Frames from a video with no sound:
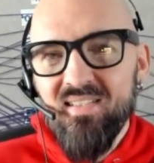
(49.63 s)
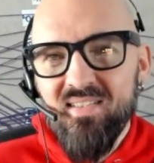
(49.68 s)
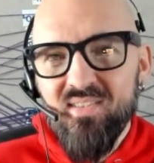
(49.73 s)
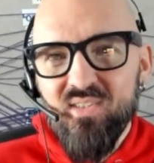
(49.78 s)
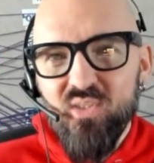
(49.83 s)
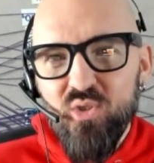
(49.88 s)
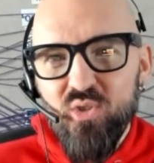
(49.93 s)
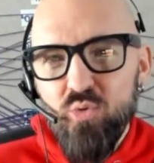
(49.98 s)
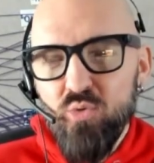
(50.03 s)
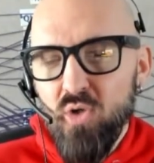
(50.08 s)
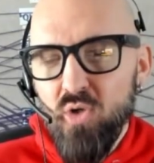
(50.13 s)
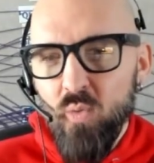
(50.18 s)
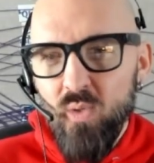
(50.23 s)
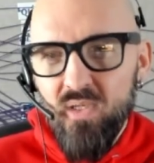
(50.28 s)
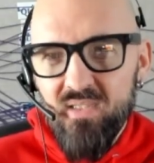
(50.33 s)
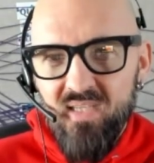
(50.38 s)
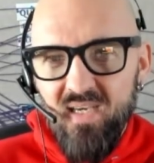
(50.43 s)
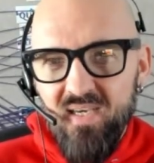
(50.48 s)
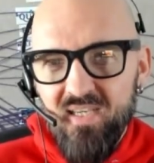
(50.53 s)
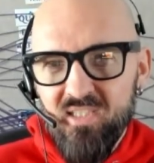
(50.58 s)
so you know
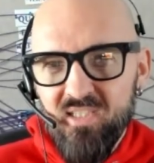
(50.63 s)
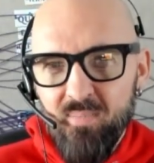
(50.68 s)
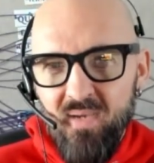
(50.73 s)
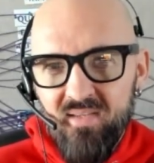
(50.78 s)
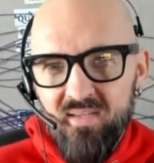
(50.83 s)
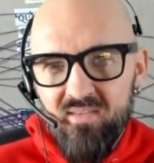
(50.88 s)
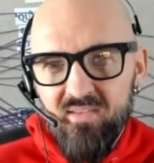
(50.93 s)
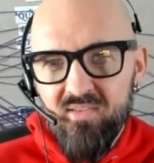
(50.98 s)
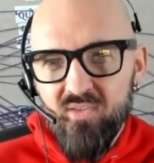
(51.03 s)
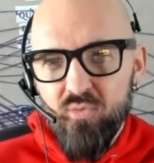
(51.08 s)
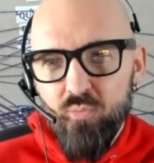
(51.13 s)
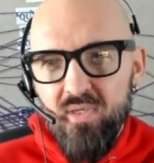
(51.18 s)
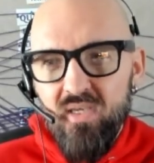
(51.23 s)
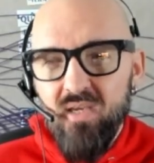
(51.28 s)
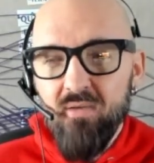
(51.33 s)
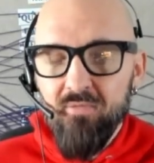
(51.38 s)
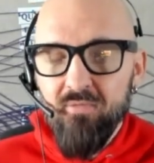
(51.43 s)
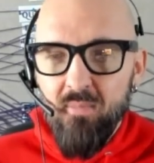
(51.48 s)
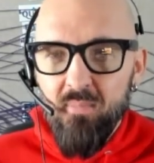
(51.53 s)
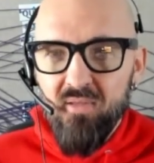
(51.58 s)
what to expect this week
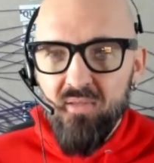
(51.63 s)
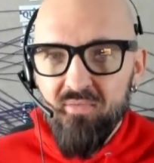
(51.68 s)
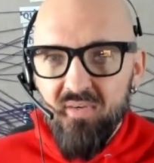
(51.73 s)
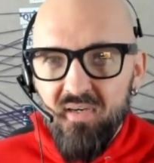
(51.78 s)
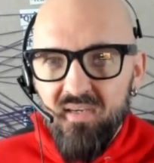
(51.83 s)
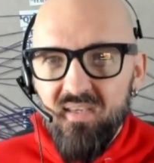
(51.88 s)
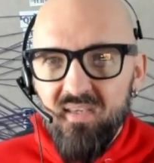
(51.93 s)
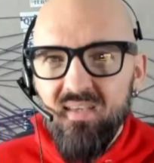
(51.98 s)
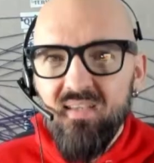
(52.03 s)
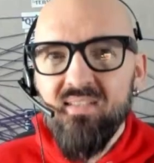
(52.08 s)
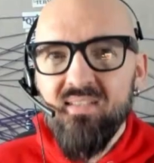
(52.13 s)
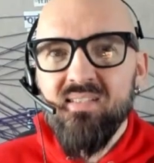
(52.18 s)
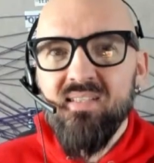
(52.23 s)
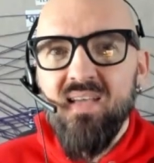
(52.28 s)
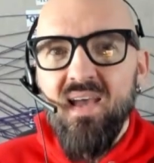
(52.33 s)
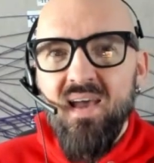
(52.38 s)
from the Vikings